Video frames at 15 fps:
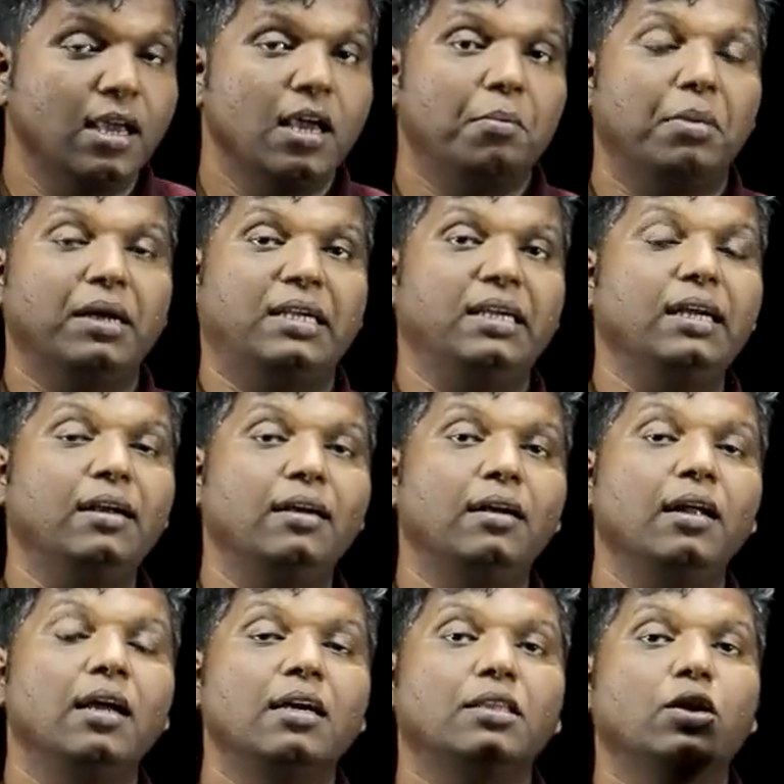But here
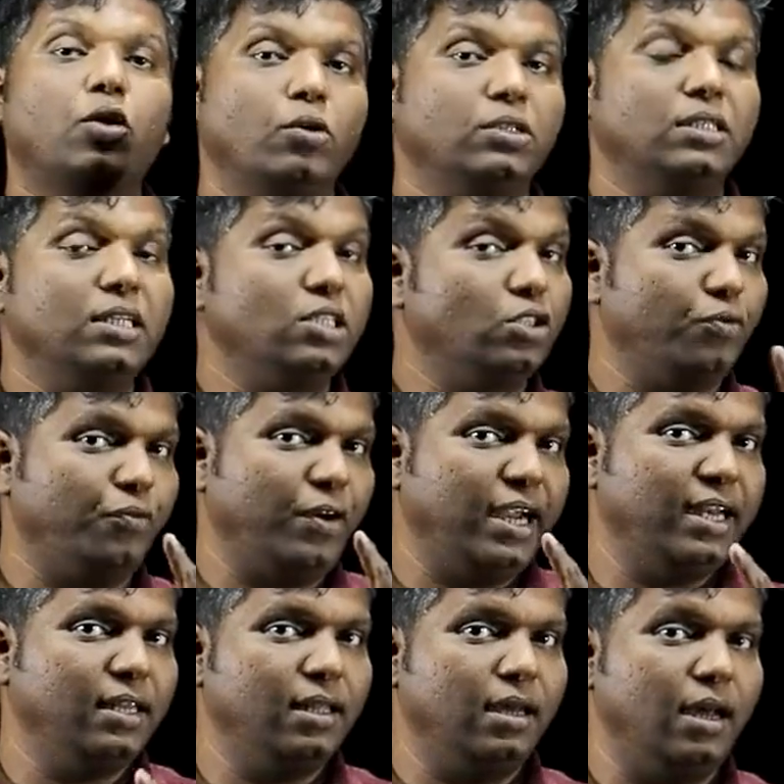the question is to
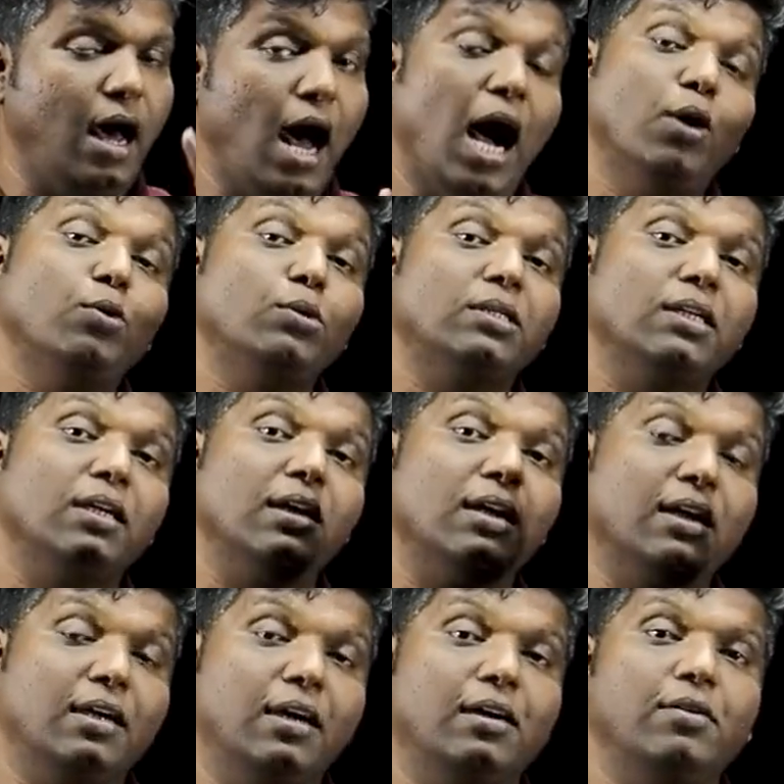find the outer
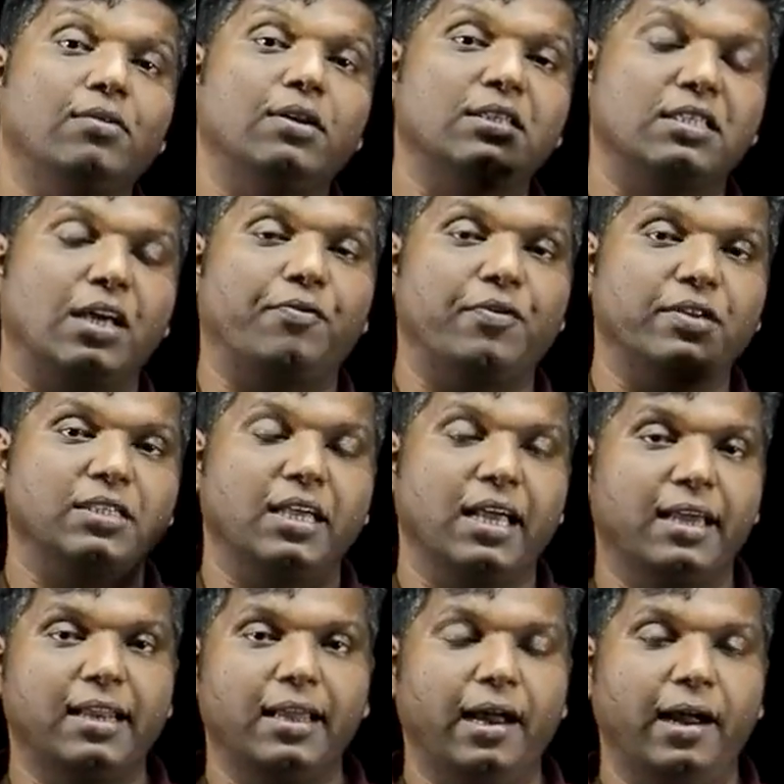curved surface
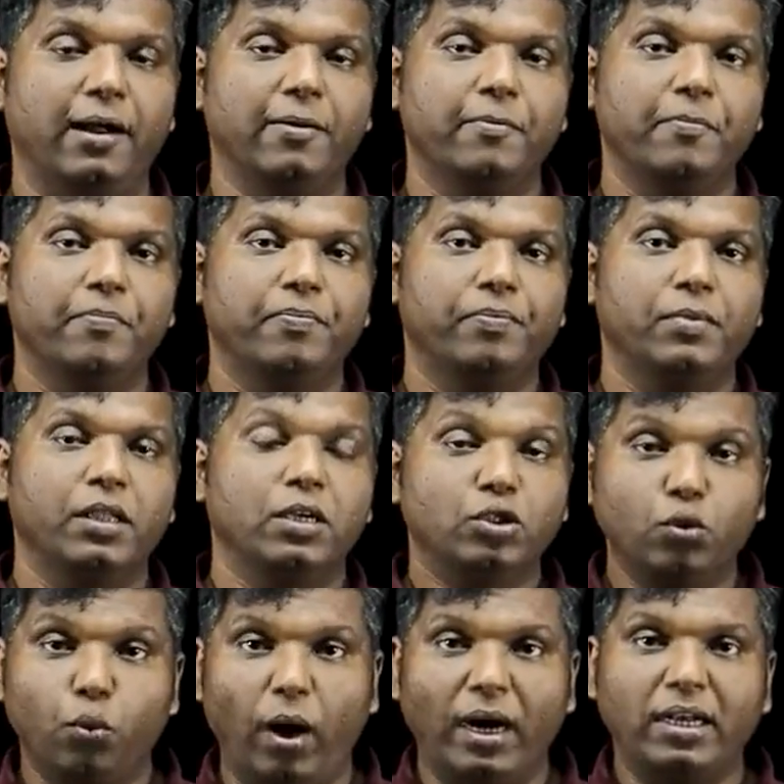area. So
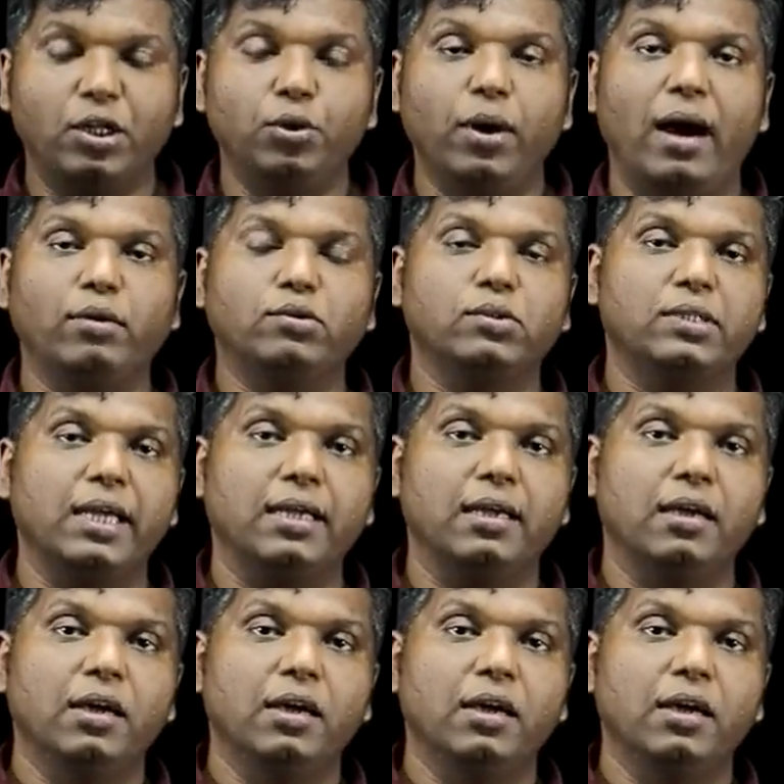what you have to take?